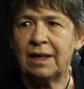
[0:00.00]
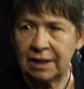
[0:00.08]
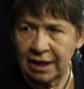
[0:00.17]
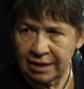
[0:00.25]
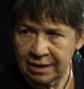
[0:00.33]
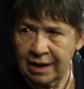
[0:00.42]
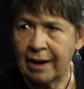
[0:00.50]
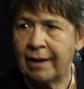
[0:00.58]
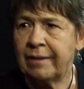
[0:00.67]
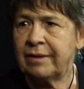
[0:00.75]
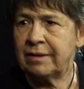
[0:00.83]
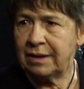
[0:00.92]
let it
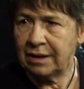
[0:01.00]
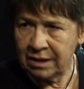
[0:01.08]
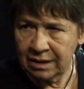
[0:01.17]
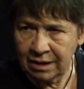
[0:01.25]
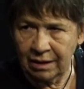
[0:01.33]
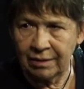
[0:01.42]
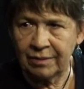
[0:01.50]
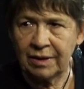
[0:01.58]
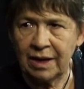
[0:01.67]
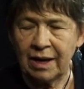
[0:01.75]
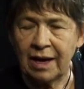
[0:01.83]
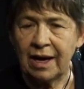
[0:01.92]
out, let it mm-hmm. go.